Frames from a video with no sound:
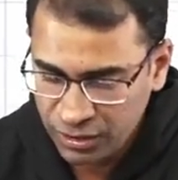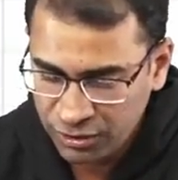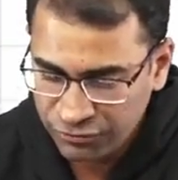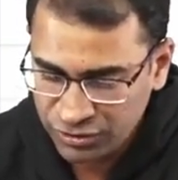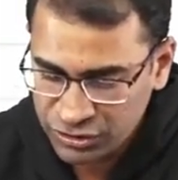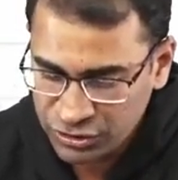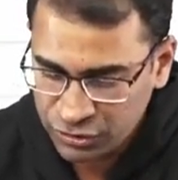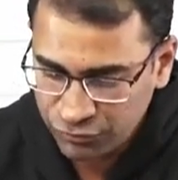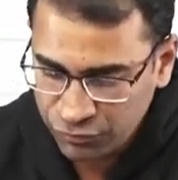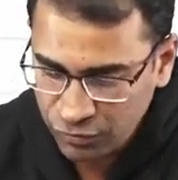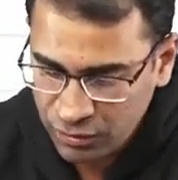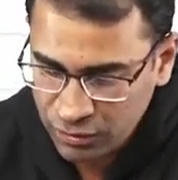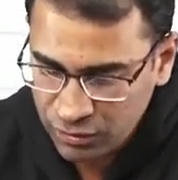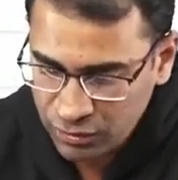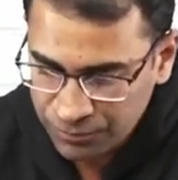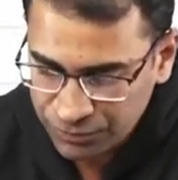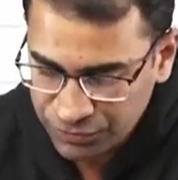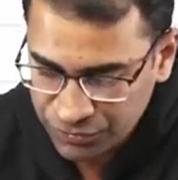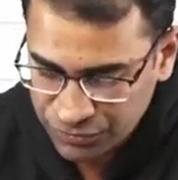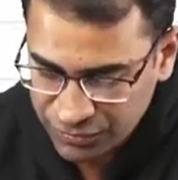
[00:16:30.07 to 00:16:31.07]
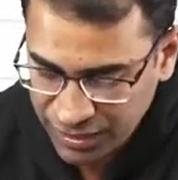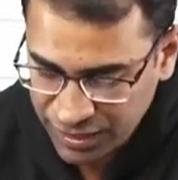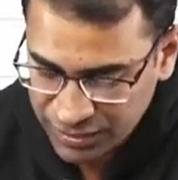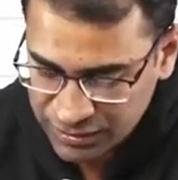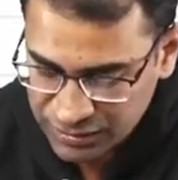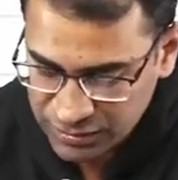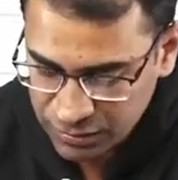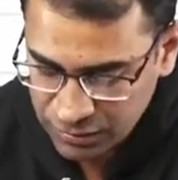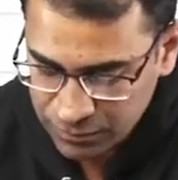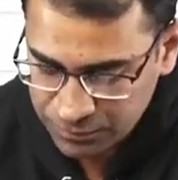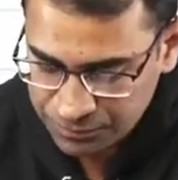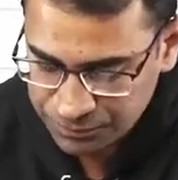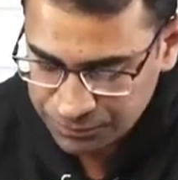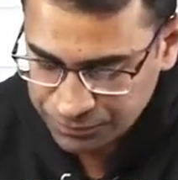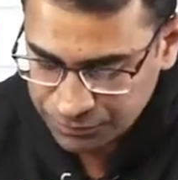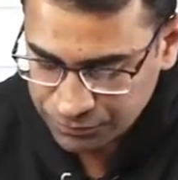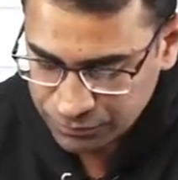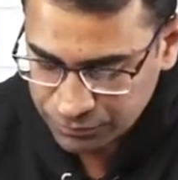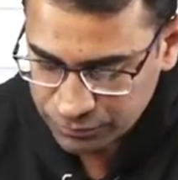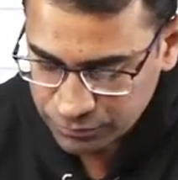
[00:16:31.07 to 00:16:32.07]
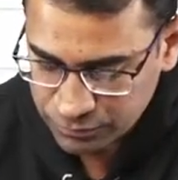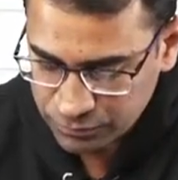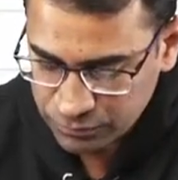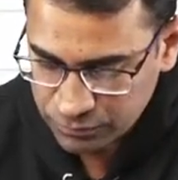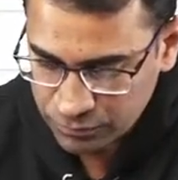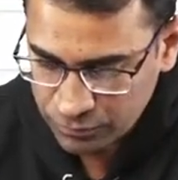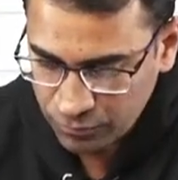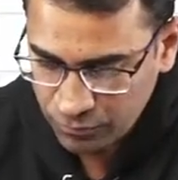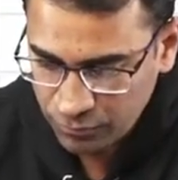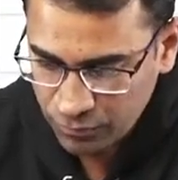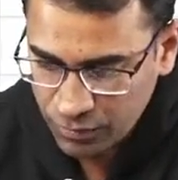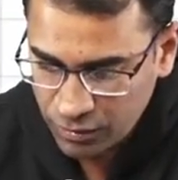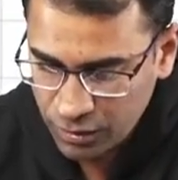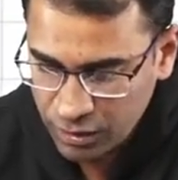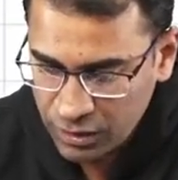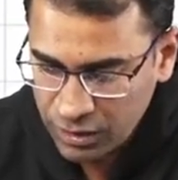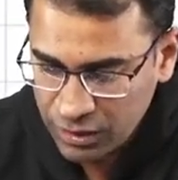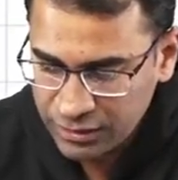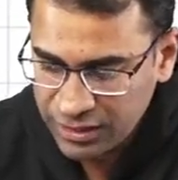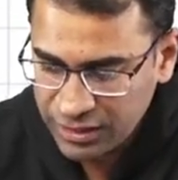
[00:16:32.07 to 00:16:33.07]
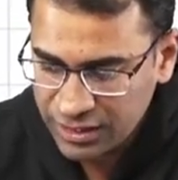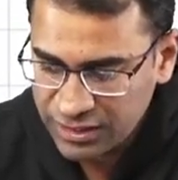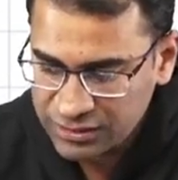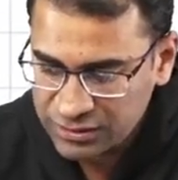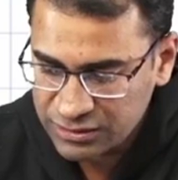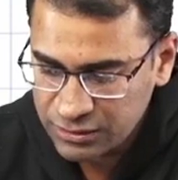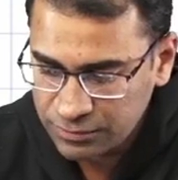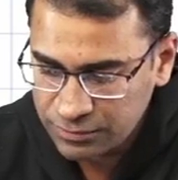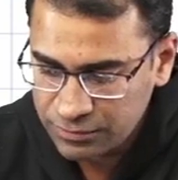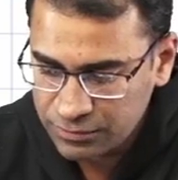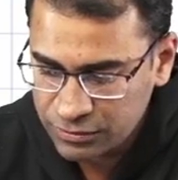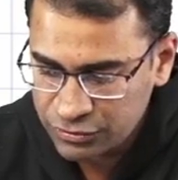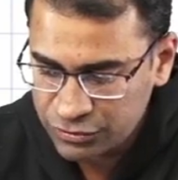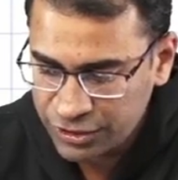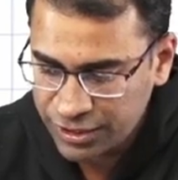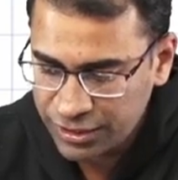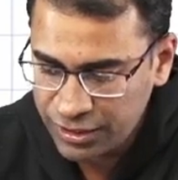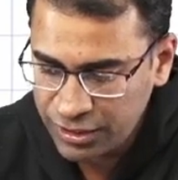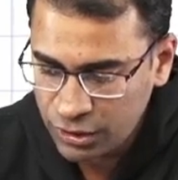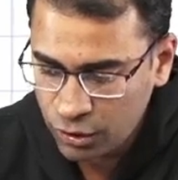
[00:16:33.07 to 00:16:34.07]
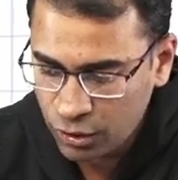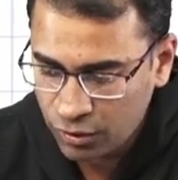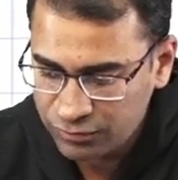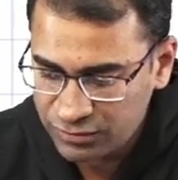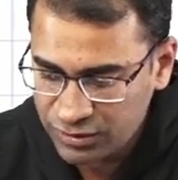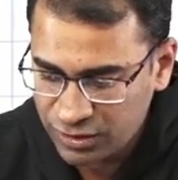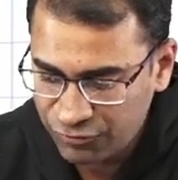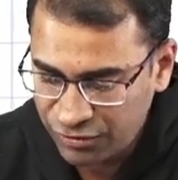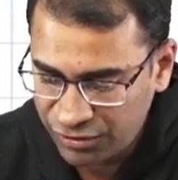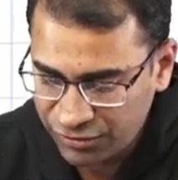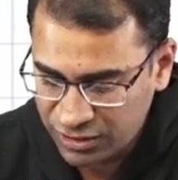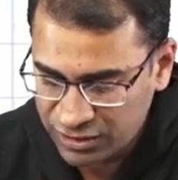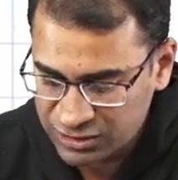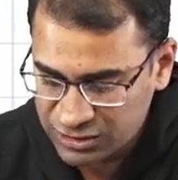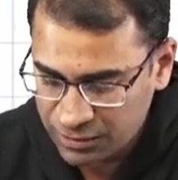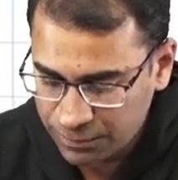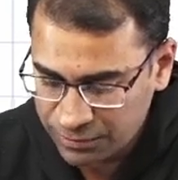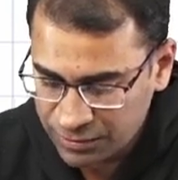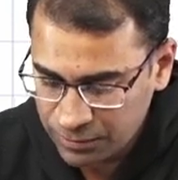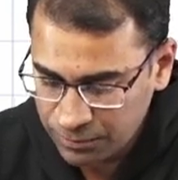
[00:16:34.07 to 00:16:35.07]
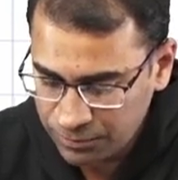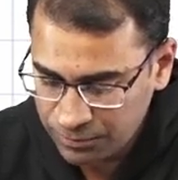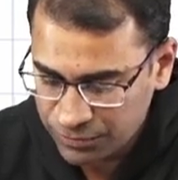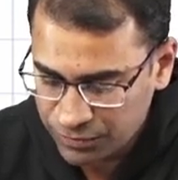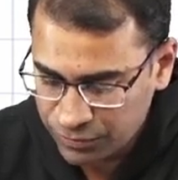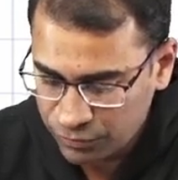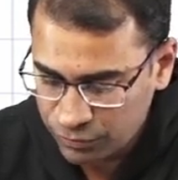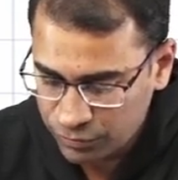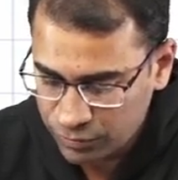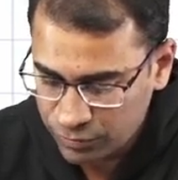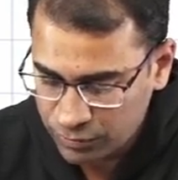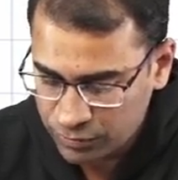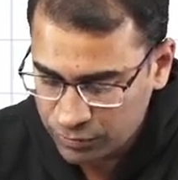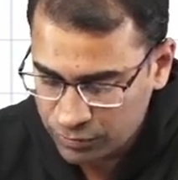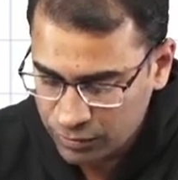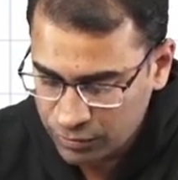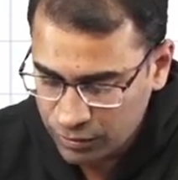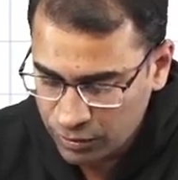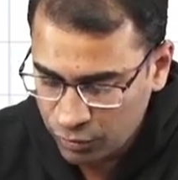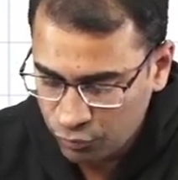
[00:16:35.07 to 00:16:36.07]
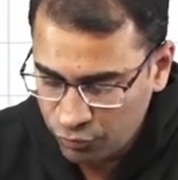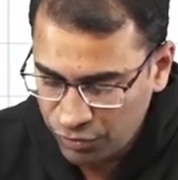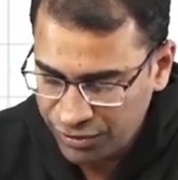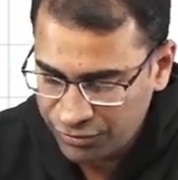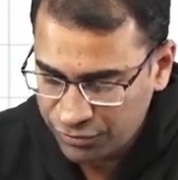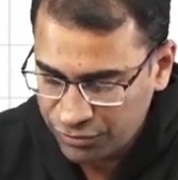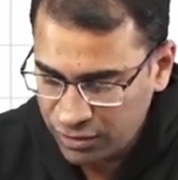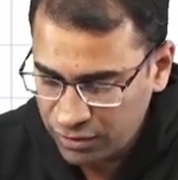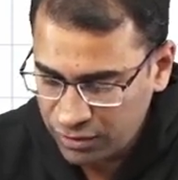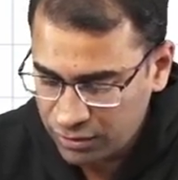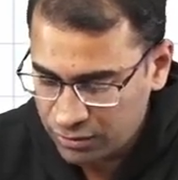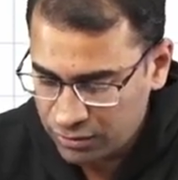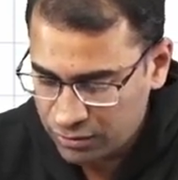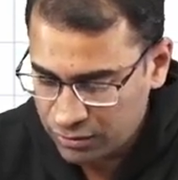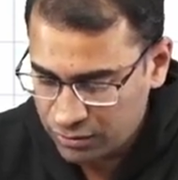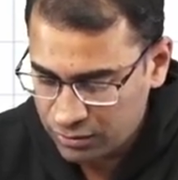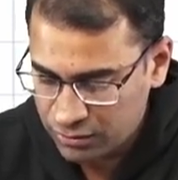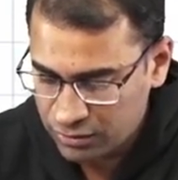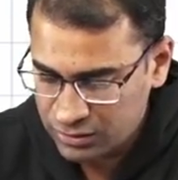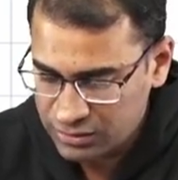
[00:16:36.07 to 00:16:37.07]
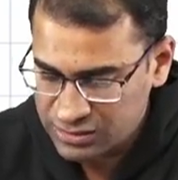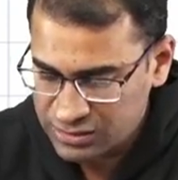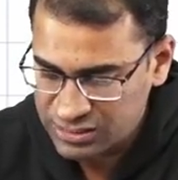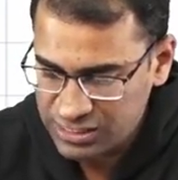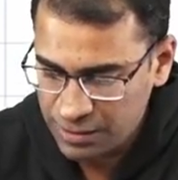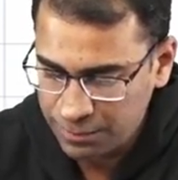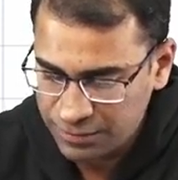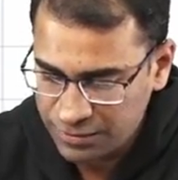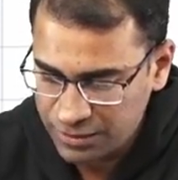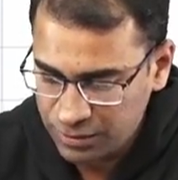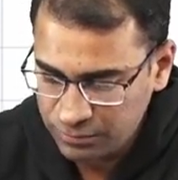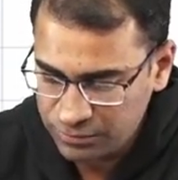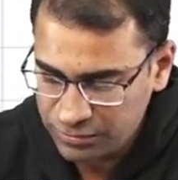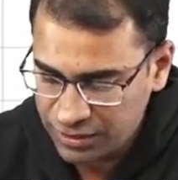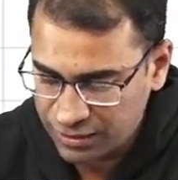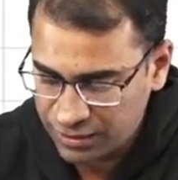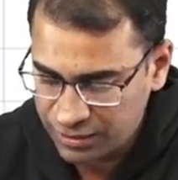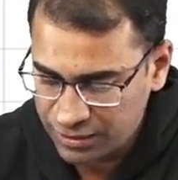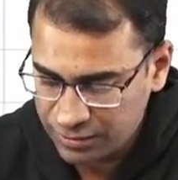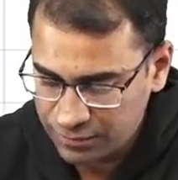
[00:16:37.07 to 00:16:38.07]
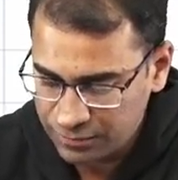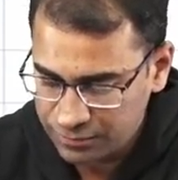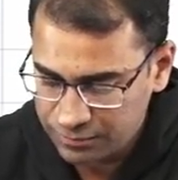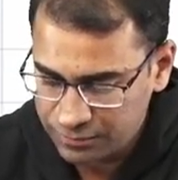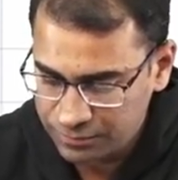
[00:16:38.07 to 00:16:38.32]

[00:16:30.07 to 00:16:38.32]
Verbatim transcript: First of all, there is a there is a thickening of the ventricular septum, ventricular septum thickening,